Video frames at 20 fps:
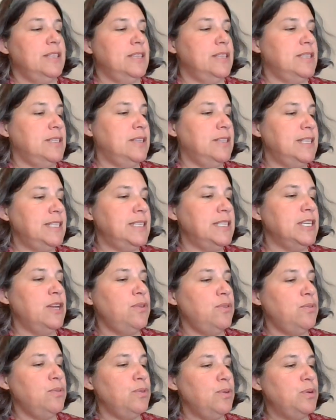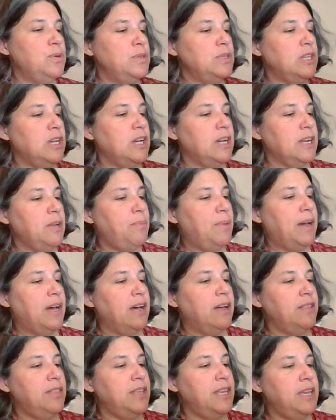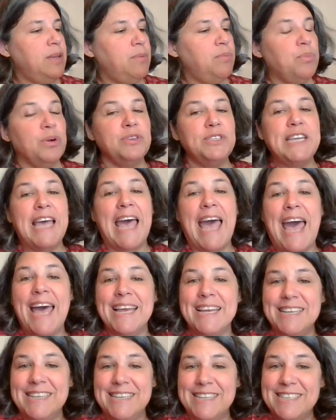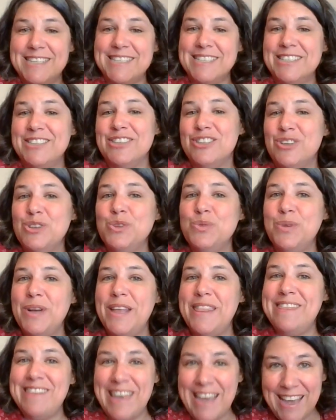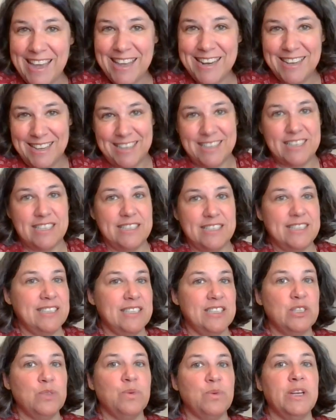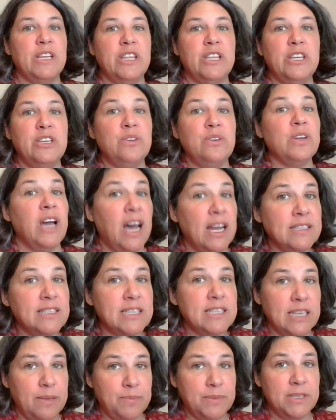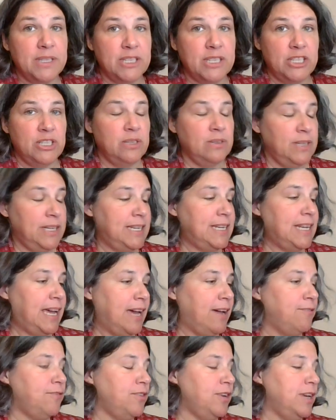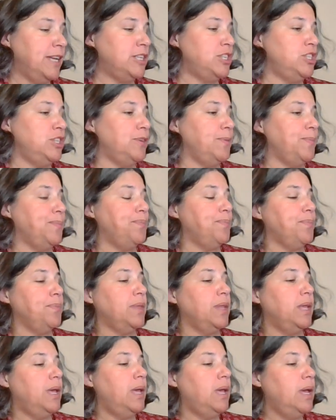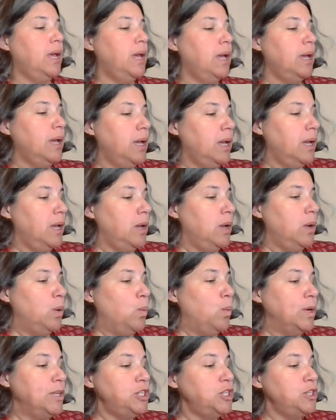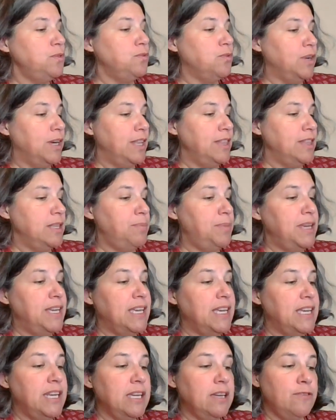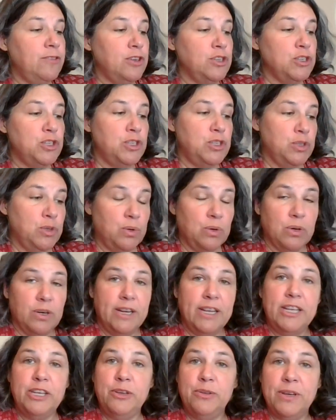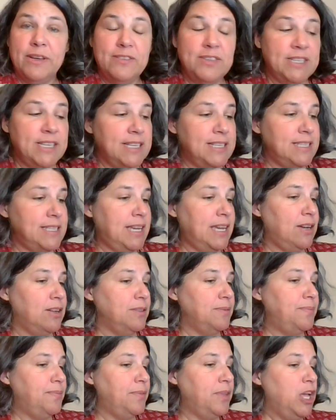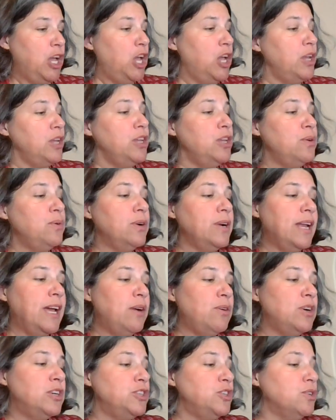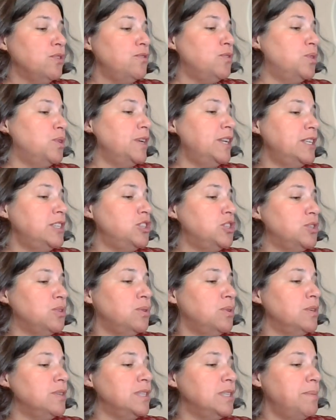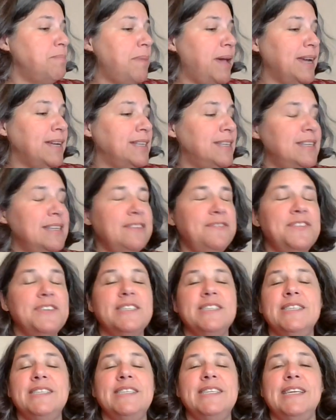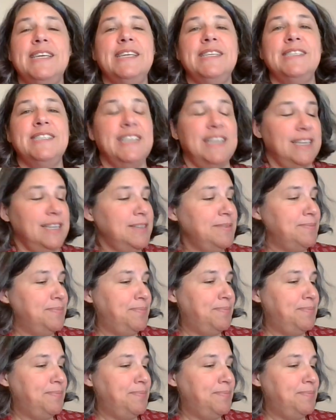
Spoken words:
So let's go through and talk about the protagonist and learn what that is. This is one of the new concepts that you need to have for next year. Once you've written the beginning of your story, you have set sail. You are now on your voyage towards a magnificent ending.